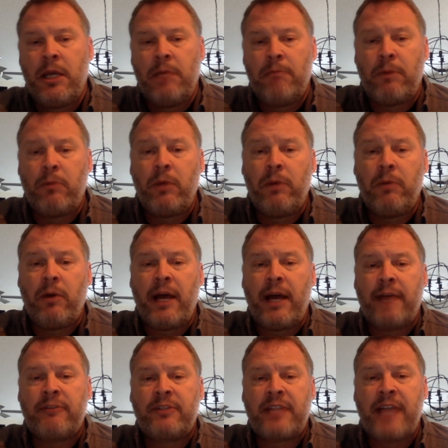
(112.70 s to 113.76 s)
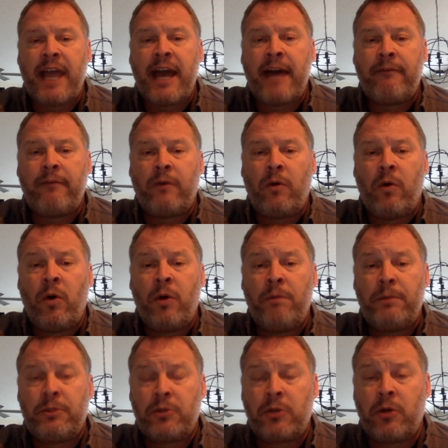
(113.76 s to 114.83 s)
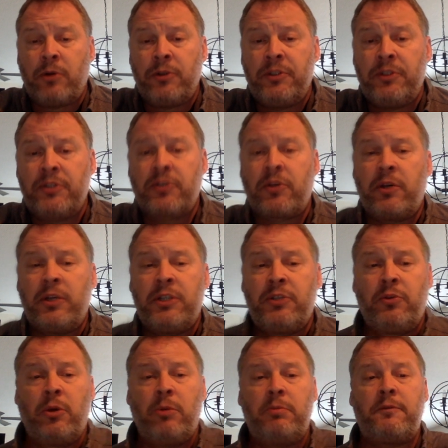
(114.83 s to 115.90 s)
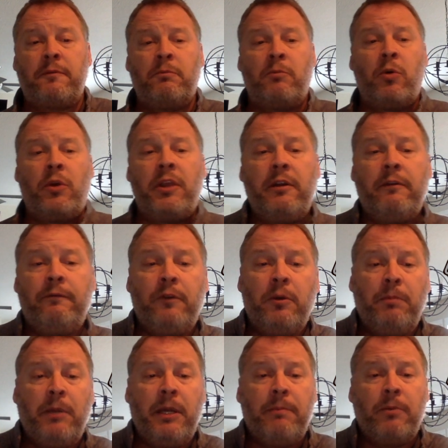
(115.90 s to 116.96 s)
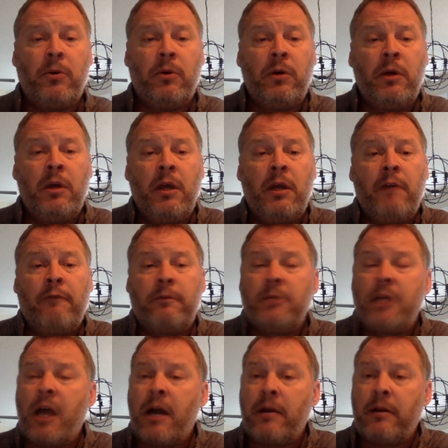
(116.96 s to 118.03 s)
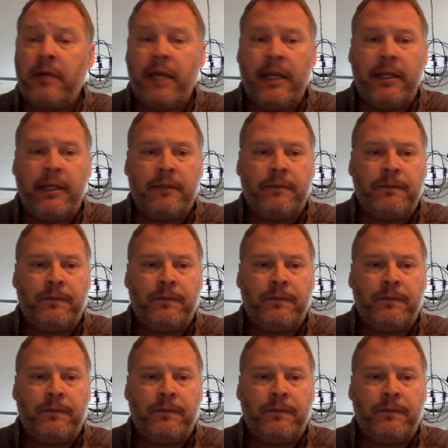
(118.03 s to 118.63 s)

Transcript: but we will have staff on patrol to discourage groups from more than a few people from congregating.